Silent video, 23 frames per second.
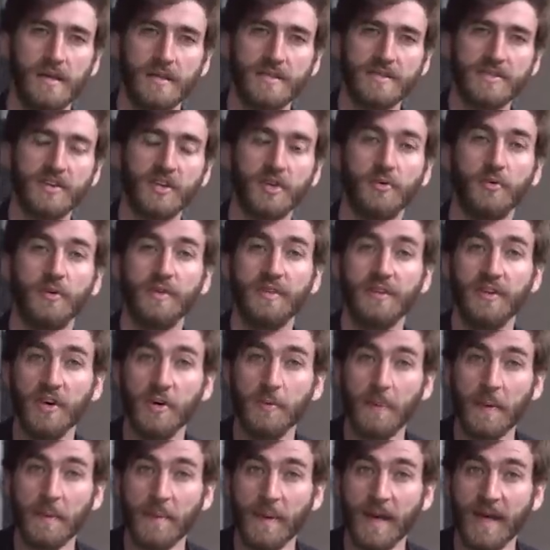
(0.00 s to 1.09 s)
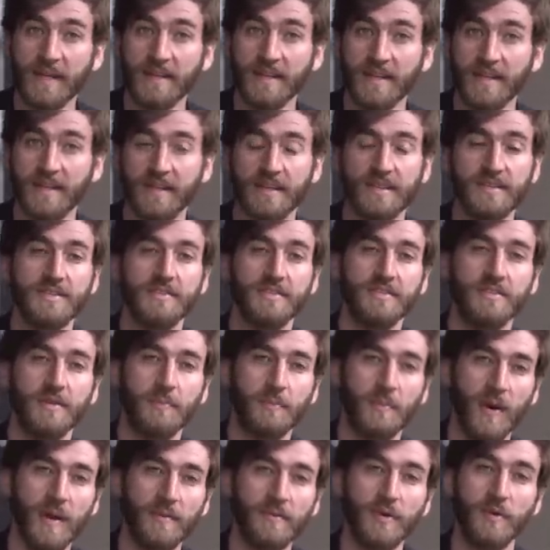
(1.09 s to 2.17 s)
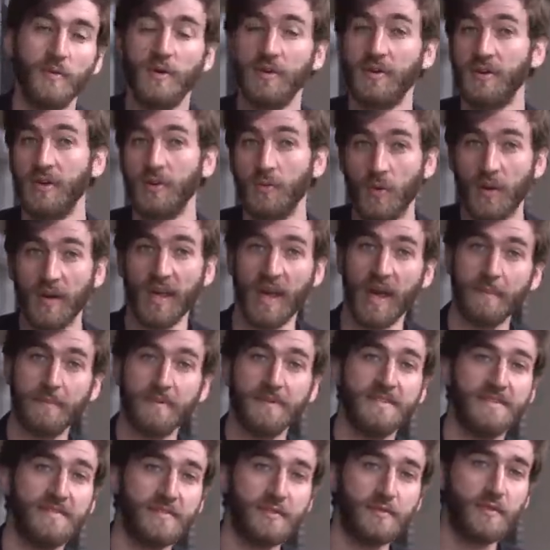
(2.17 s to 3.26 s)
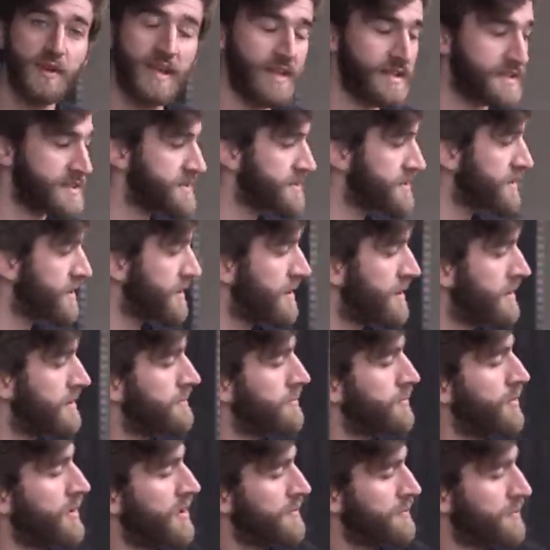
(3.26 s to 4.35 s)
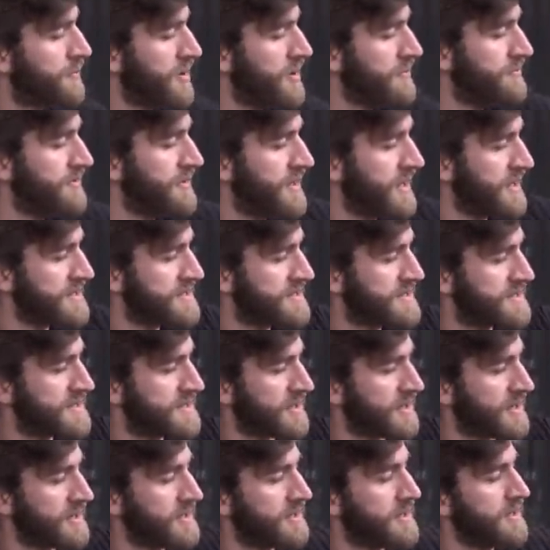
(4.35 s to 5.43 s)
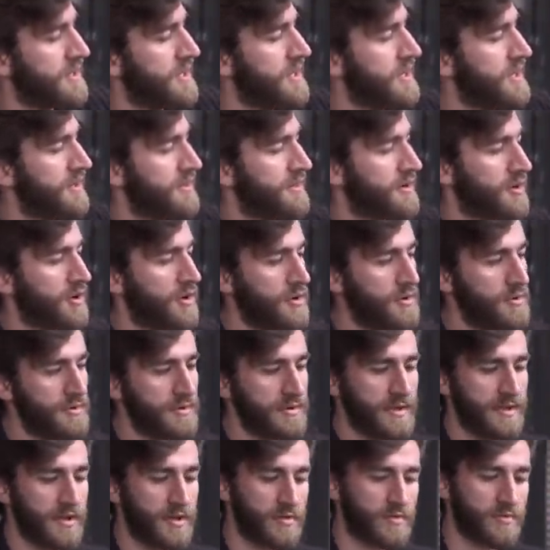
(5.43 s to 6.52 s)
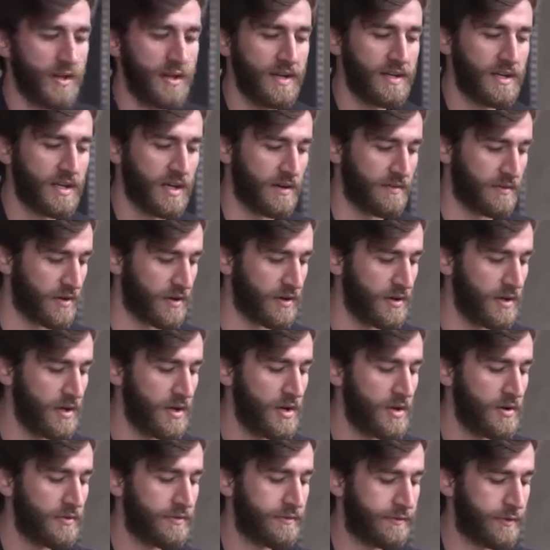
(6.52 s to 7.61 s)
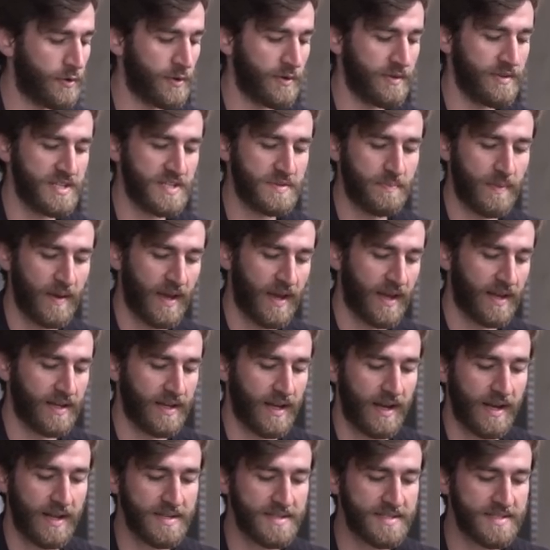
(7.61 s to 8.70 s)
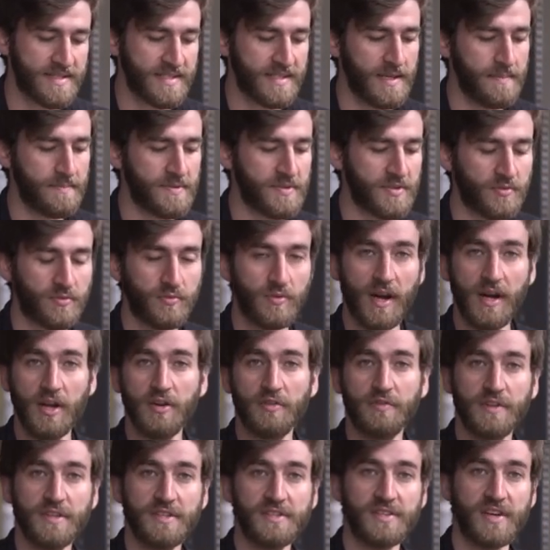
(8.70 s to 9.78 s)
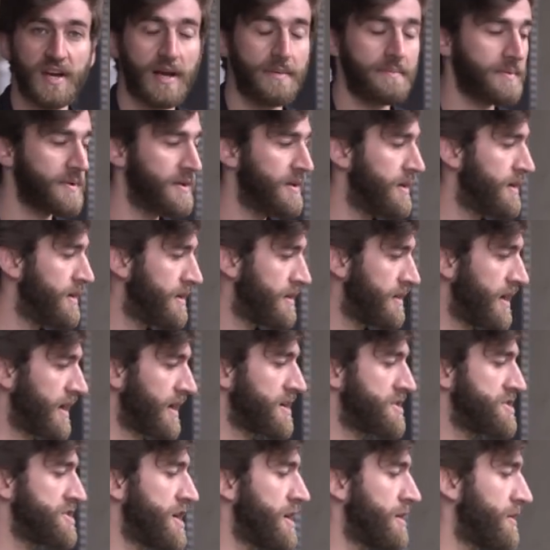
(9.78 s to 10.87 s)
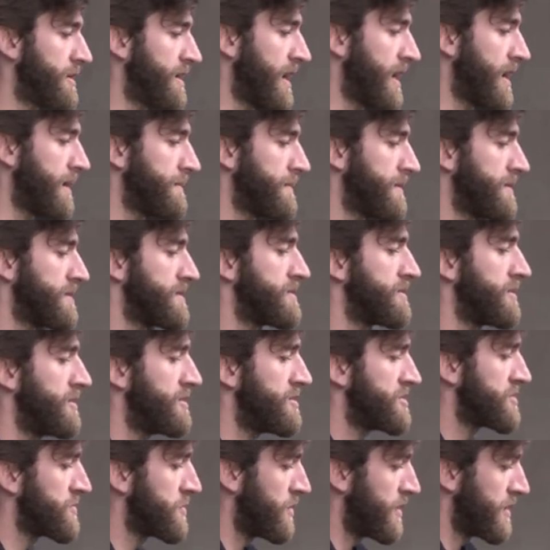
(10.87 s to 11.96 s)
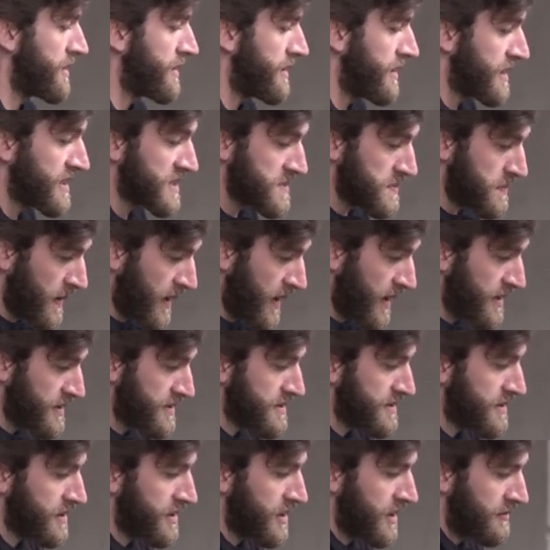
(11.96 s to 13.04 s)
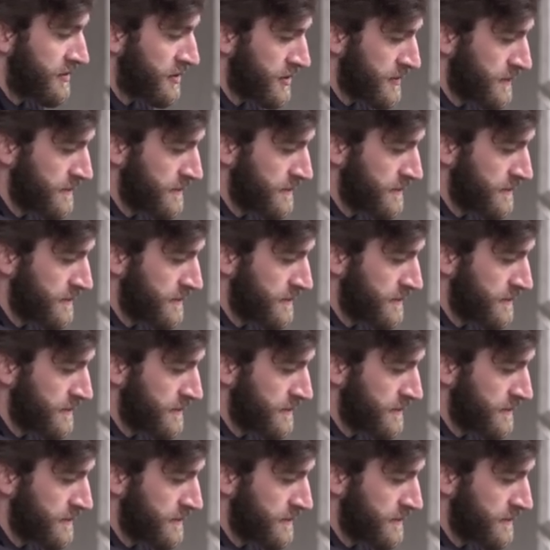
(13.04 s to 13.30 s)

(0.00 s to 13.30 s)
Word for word: So with an open bag like this, you're probably wondering what happens if it rains. Um, well, Brompton has designed their own little rain cover for this bag and it slips right over the top like a shower cap. So you just want to expand the cover